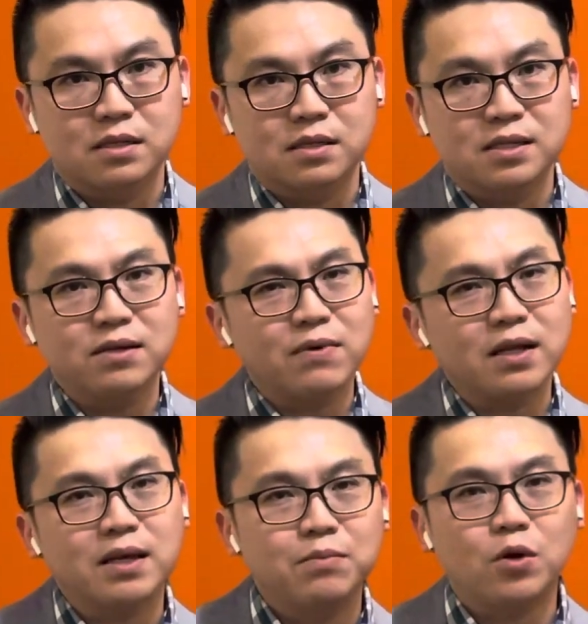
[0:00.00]
See,
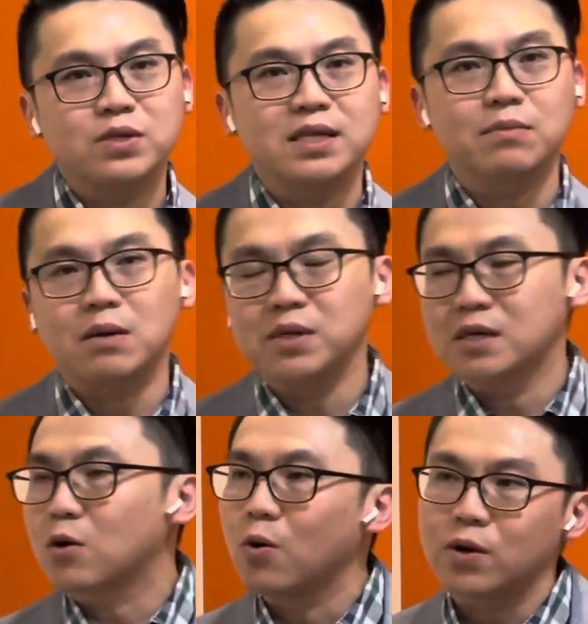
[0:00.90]
rather than boasting about being
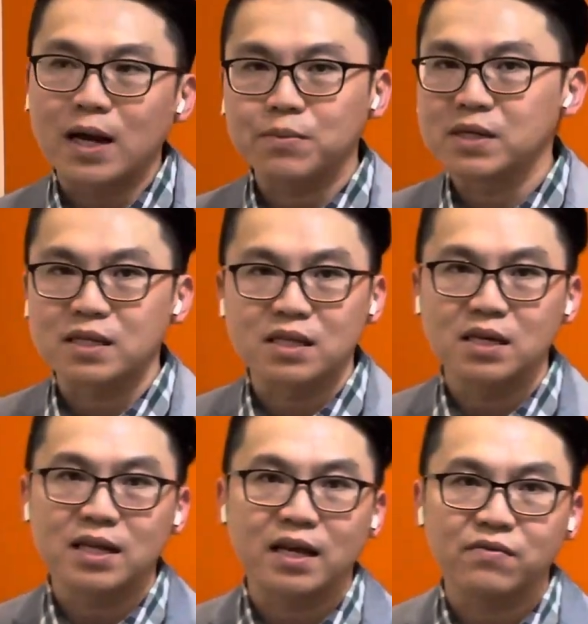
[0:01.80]
caught up in the
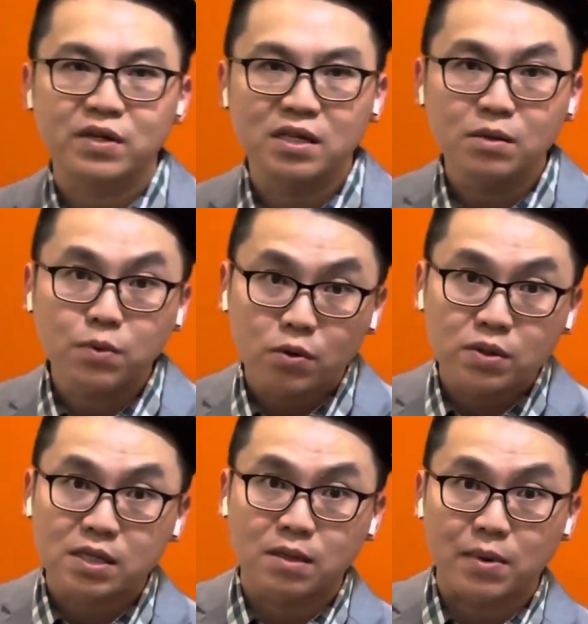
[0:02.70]
third heaven, he
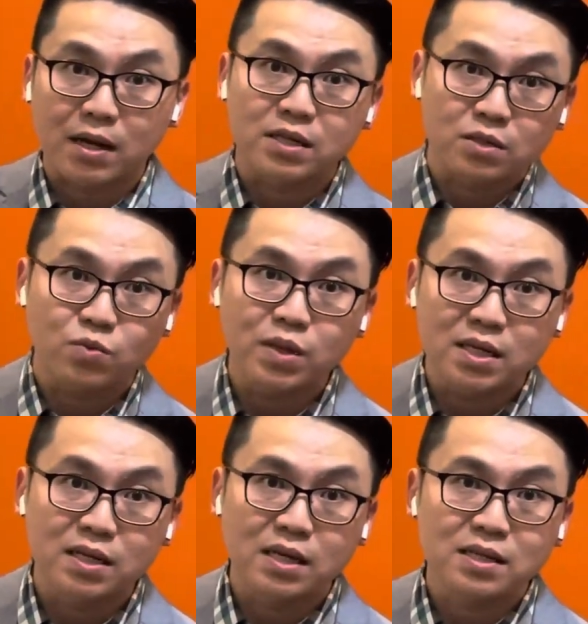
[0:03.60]
boasts about his
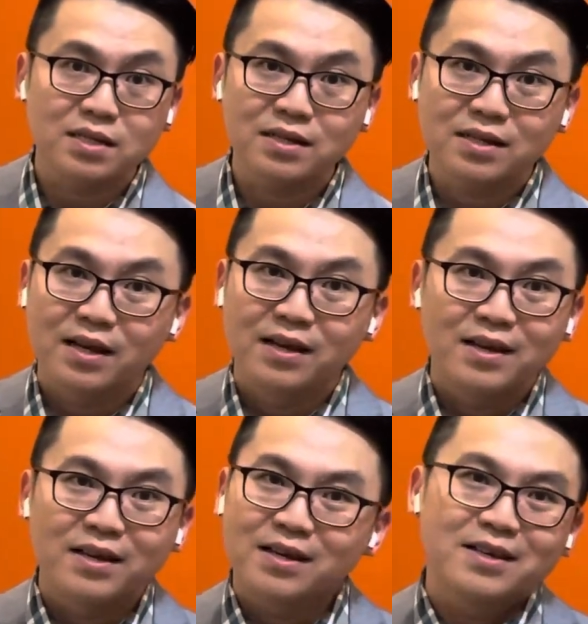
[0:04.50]
weakness. And
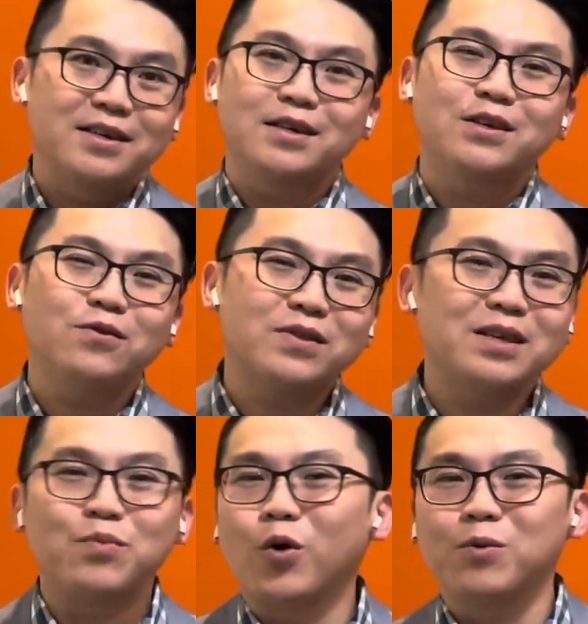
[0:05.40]
you
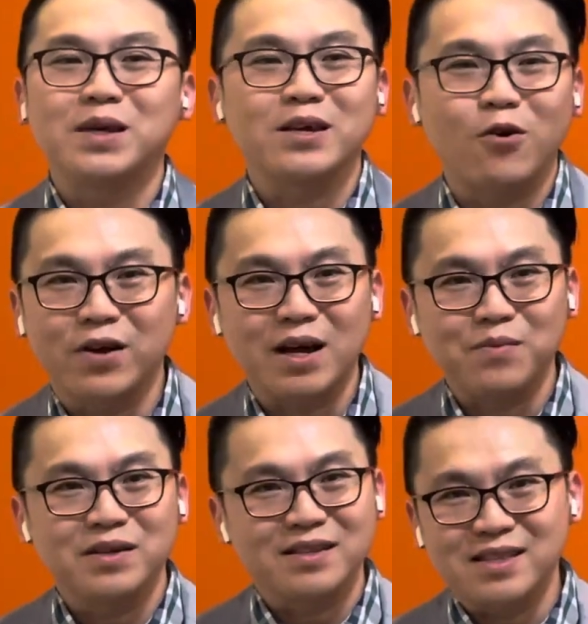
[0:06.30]
think Paul being caught
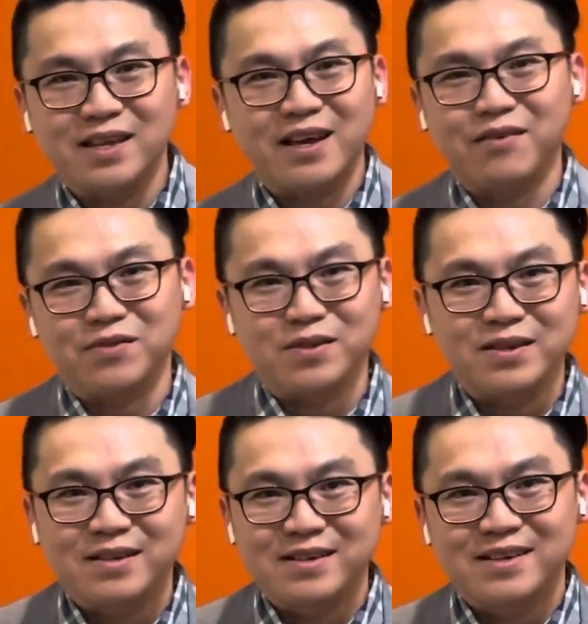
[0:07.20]
up in the third heaven,
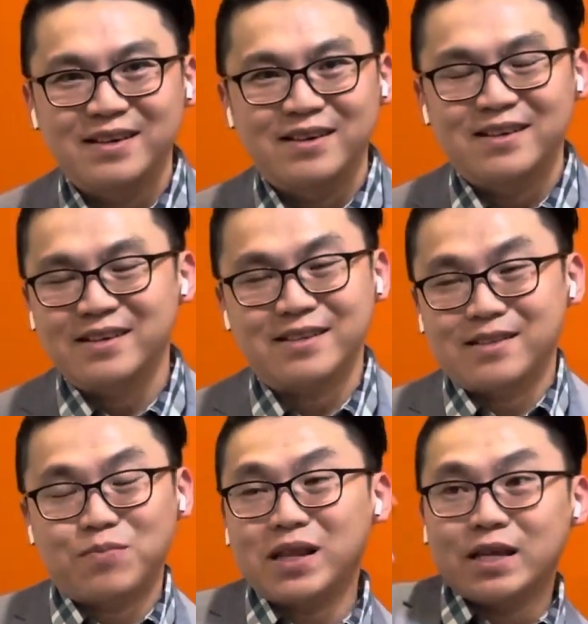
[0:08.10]
the
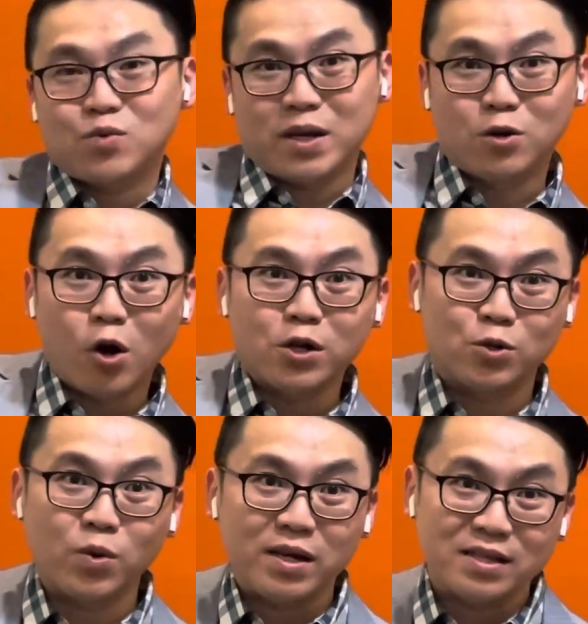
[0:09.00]
place where God
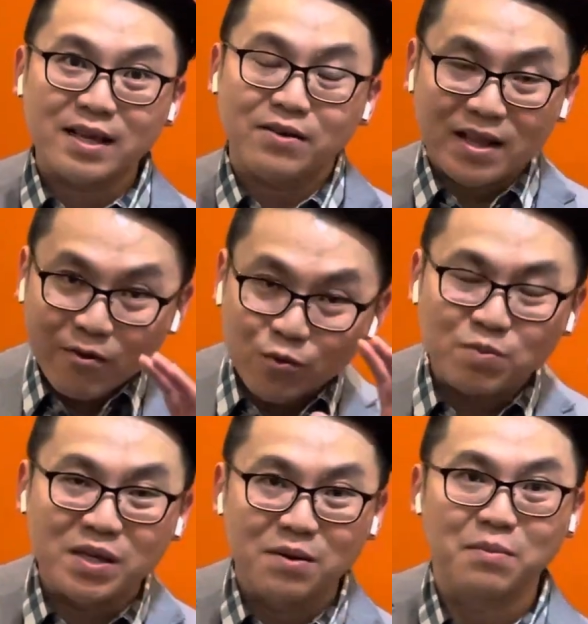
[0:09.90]
dwells, that would
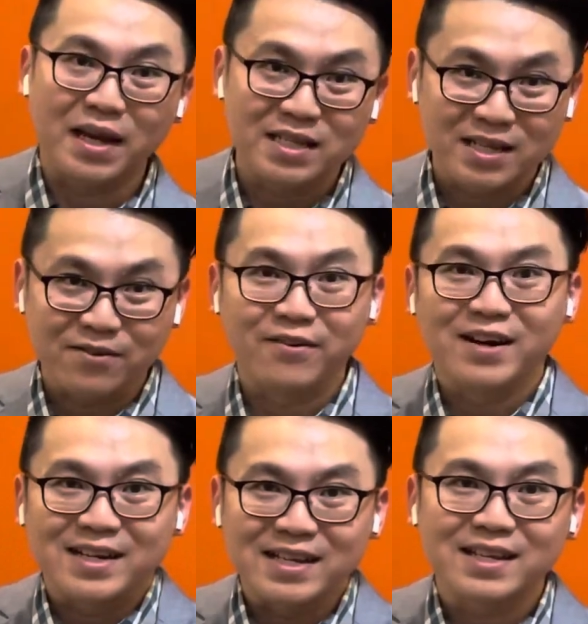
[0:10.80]
be amazing,
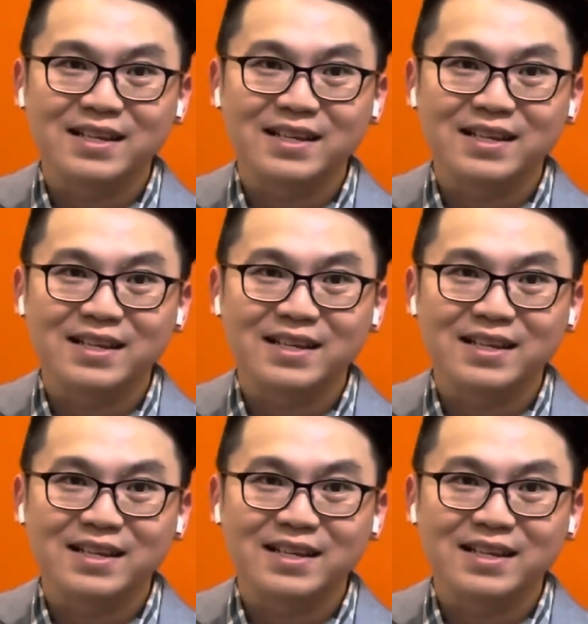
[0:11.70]
right?